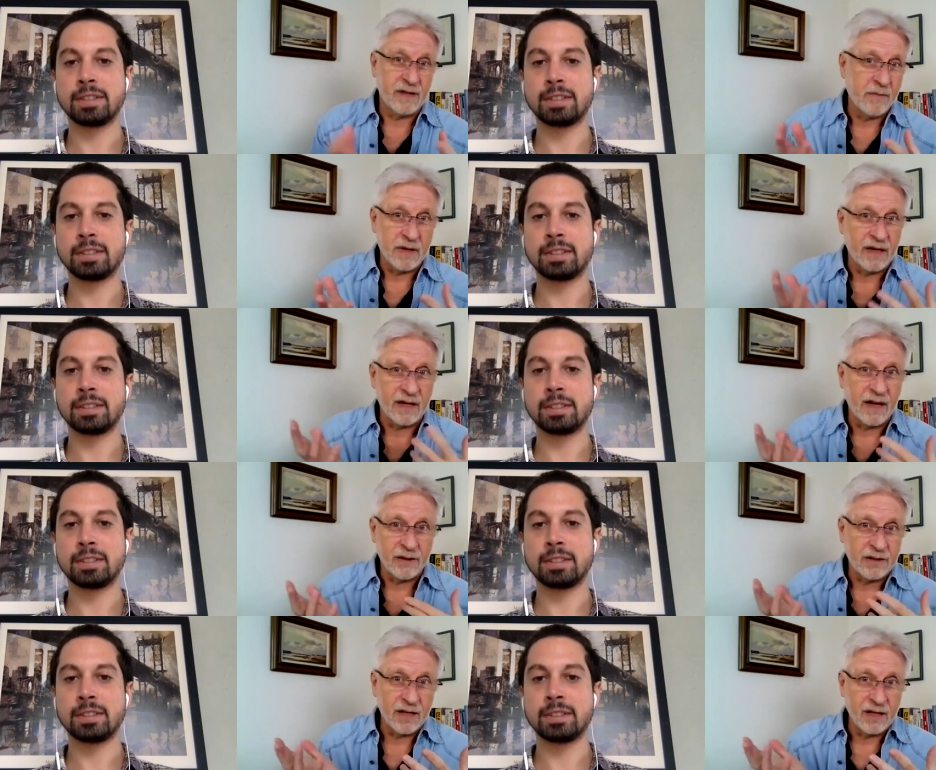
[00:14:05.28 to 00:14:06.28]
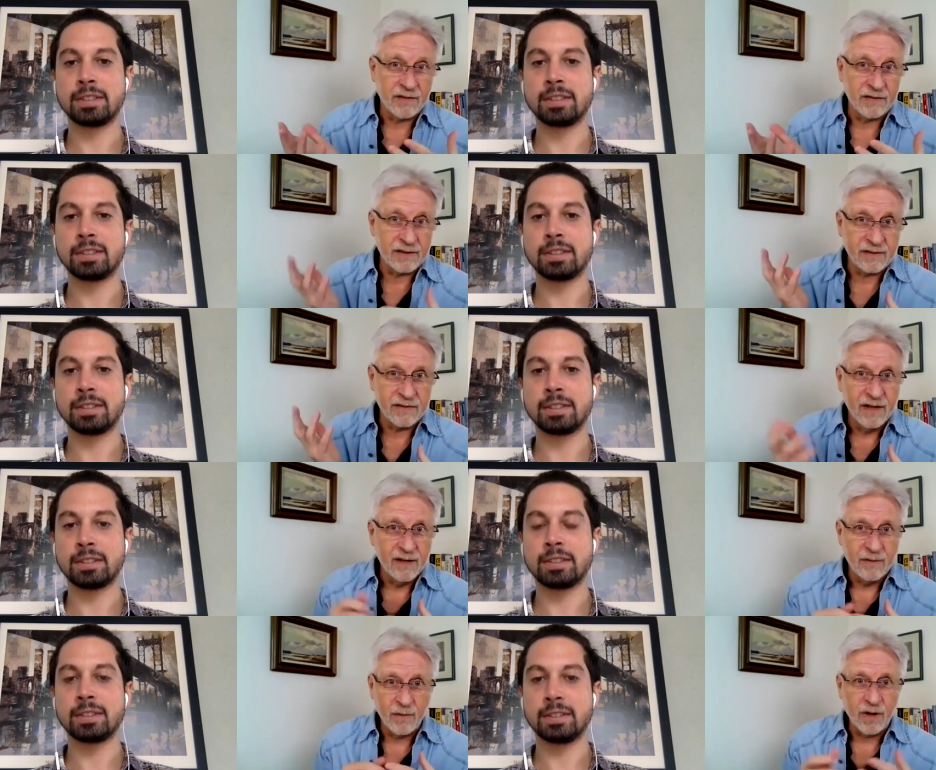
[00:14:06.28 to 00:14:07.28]
Speaker 1: somebody like ourselves
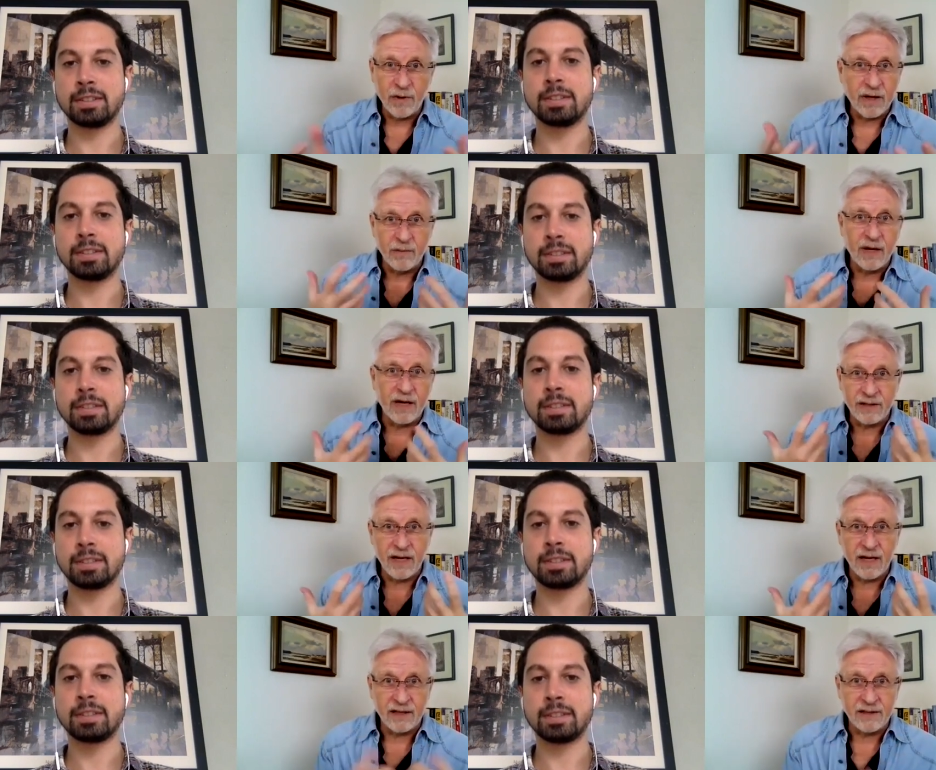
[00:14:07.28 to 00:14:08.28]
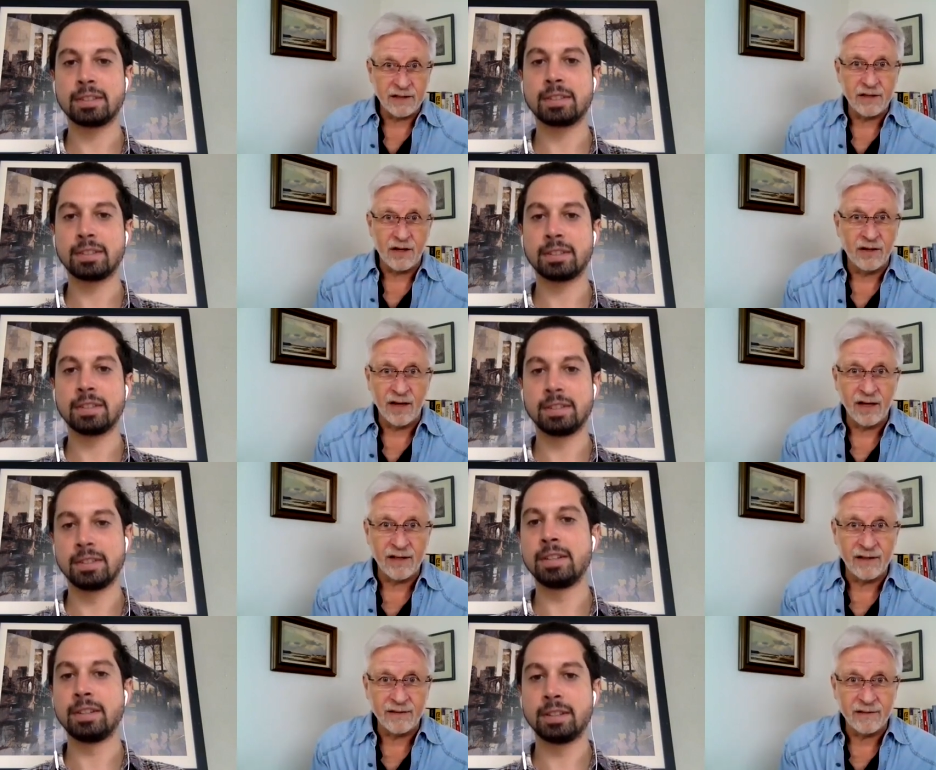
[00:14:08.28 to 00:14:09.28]
where we can be actually accessed
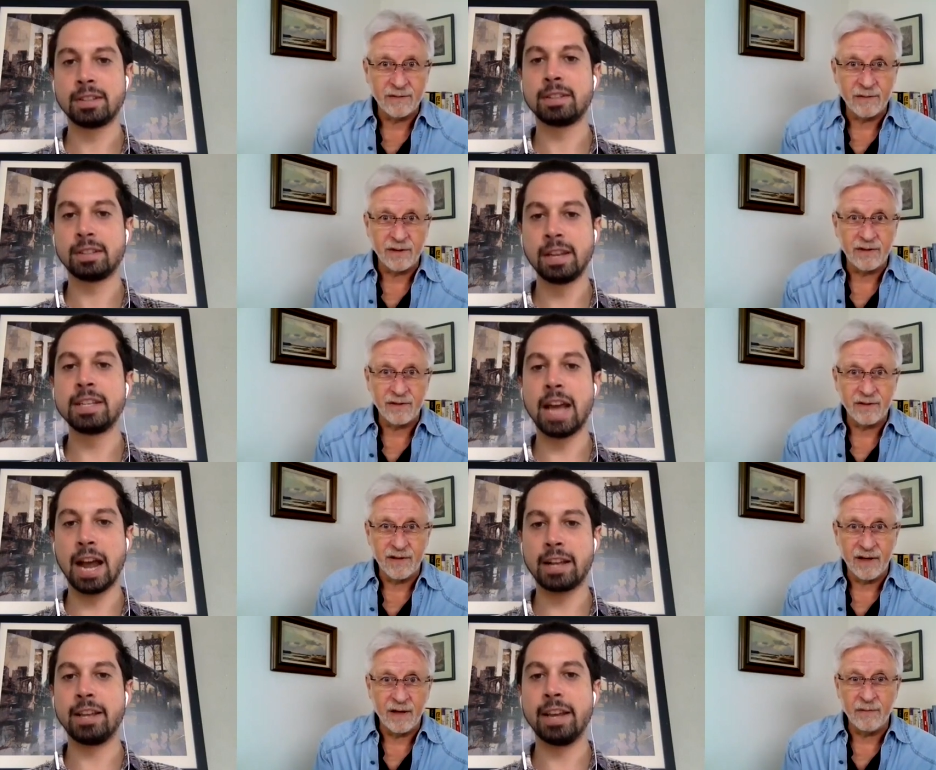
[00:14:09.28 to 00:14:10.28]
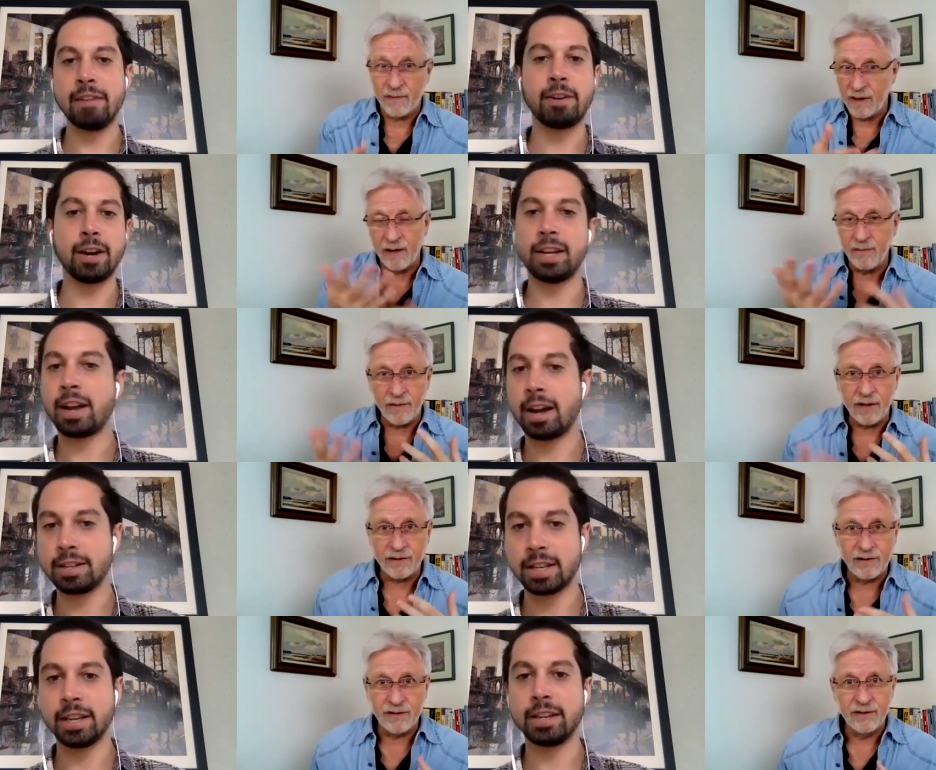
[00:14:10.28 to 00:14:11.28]
online. Or, exactly.
Speaker 2: Yeah, finding
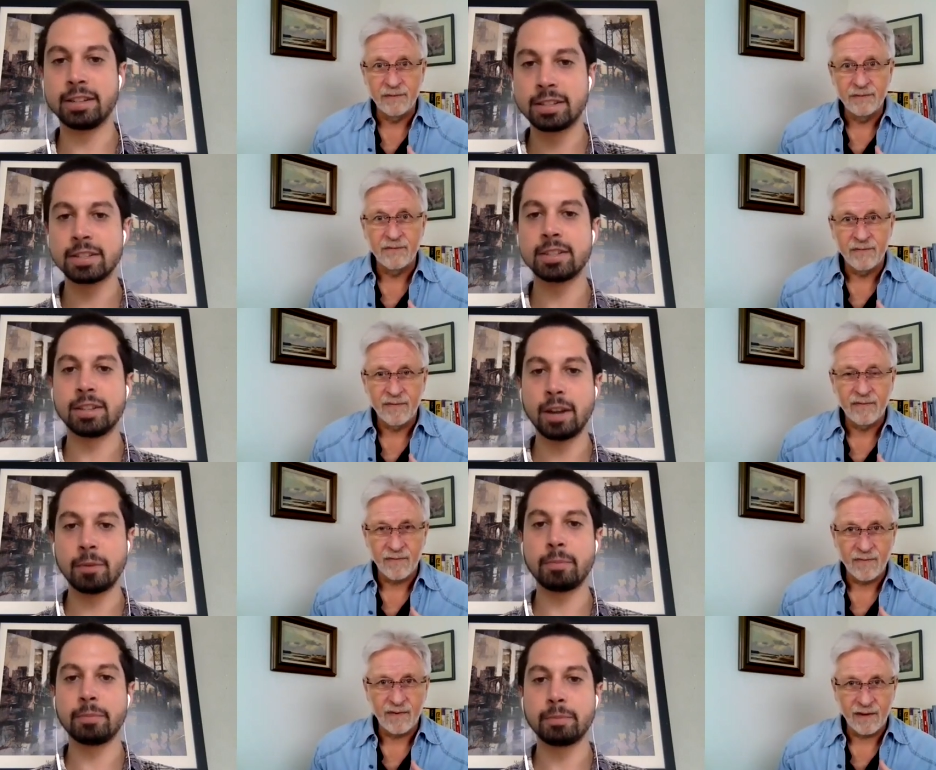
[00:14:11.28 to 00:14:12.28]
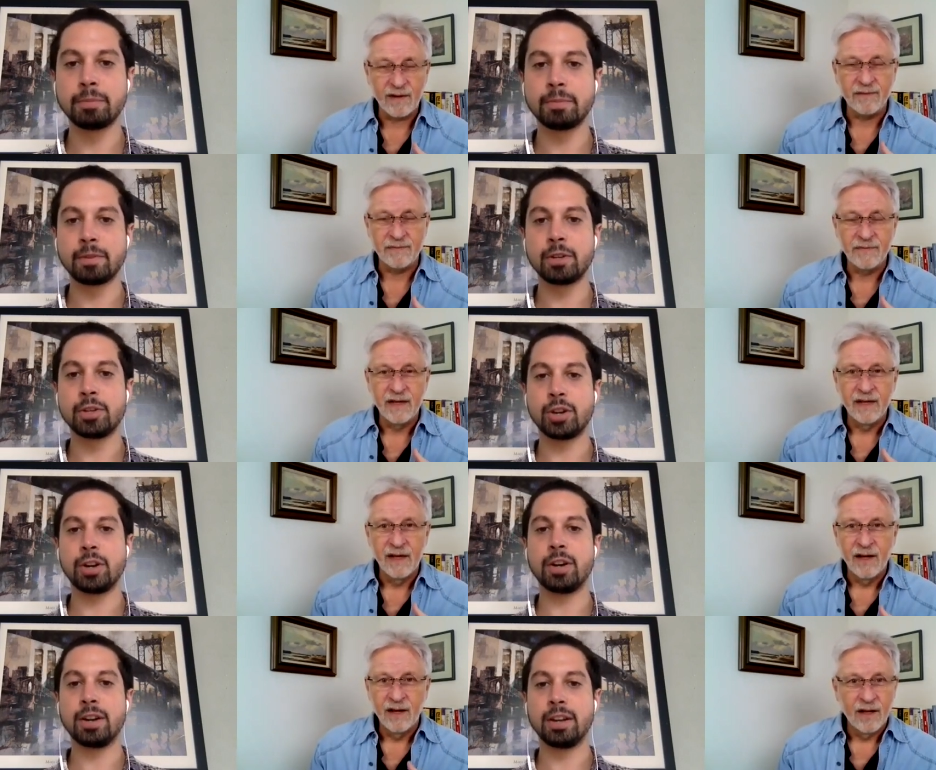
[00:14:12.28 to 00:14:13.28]
content.
Speaker 1: Yep. Yeah, For
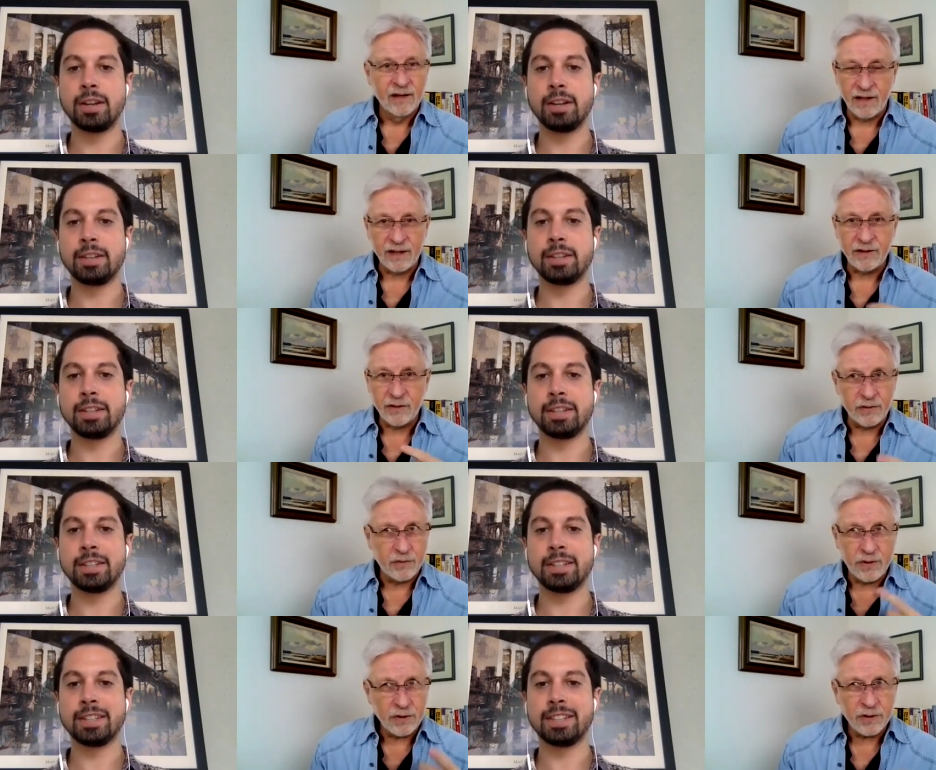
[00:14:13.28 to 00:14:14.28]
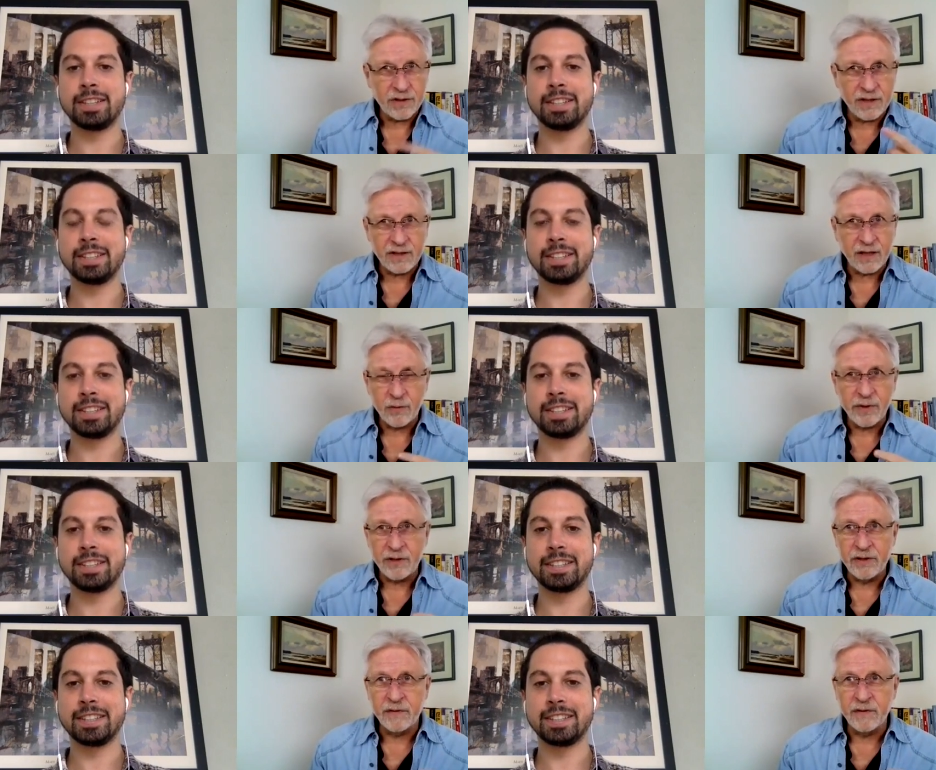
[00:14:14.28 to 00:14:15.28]
sure. Yeah. Do, do you think that it would be
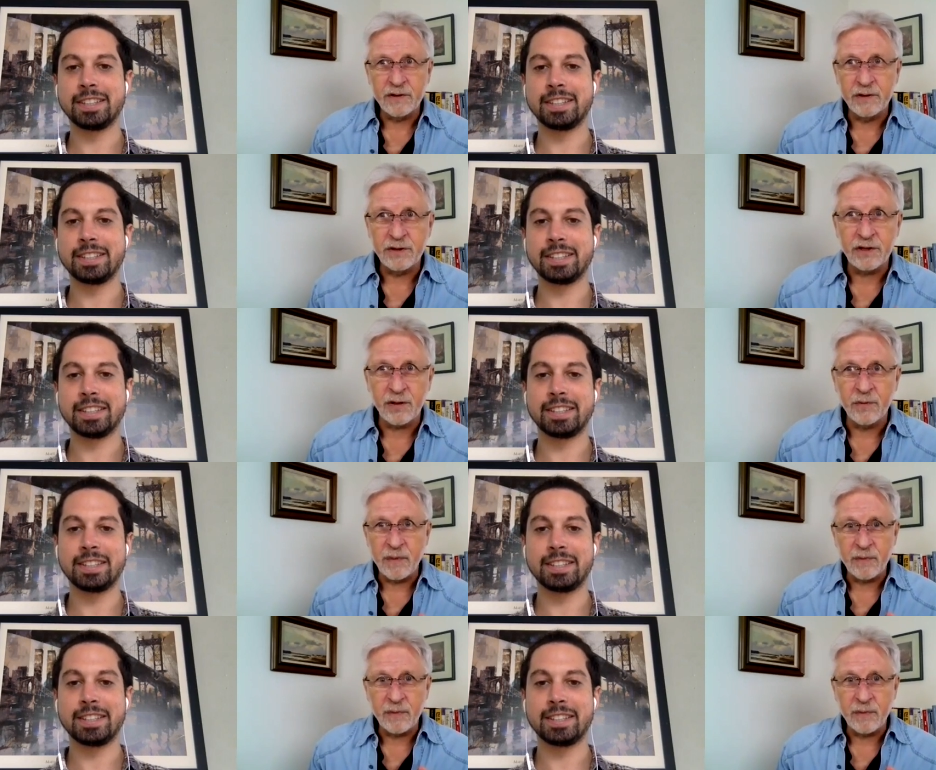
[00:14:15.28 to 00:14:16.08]
useful to show